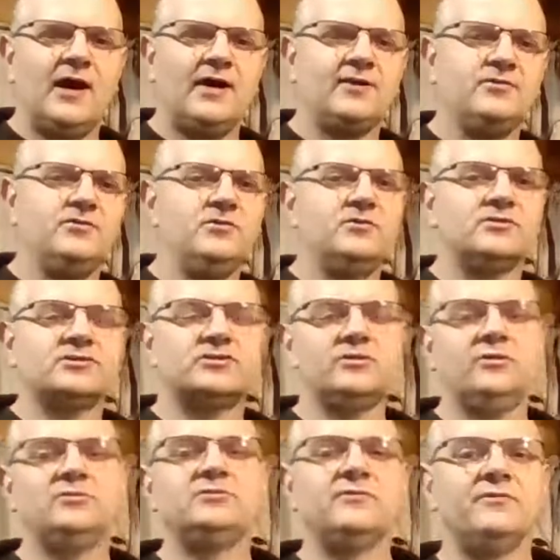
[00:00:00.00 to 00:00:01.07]
I can do
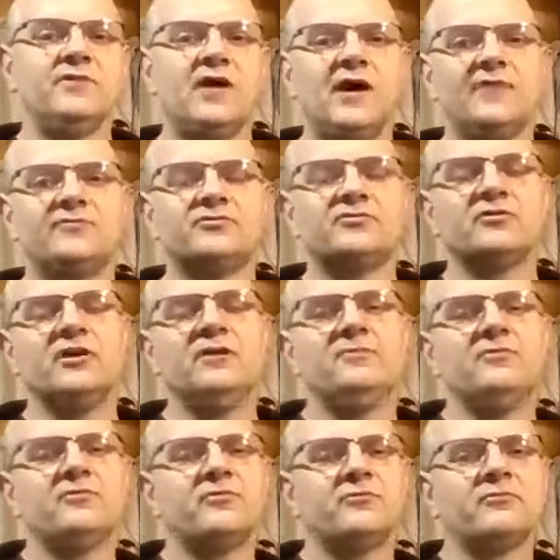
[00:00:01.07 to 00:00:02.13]
exclusive live
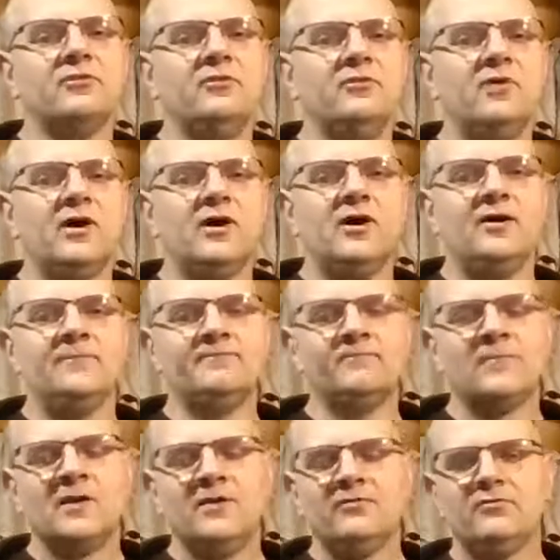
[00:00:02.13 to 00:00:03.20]
streams through uh,
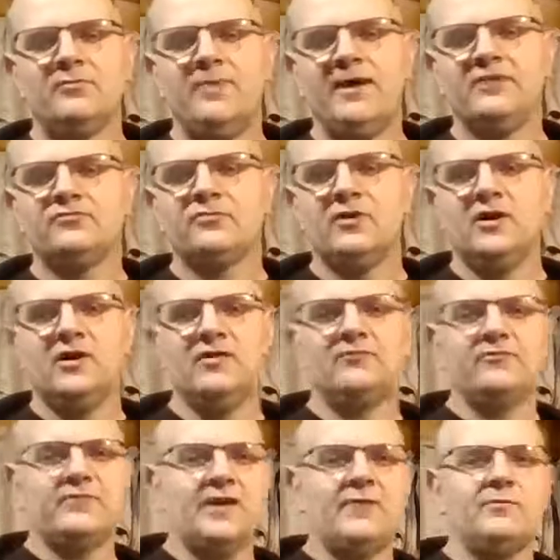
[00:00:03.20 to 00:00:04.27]
through Patreon,
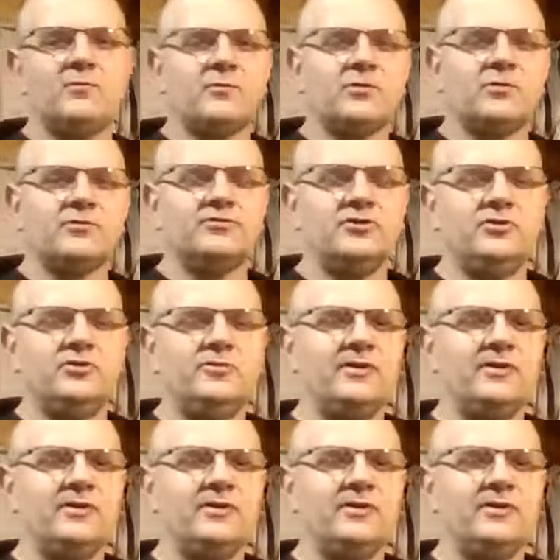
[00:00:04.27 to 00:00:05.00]
so that would work too.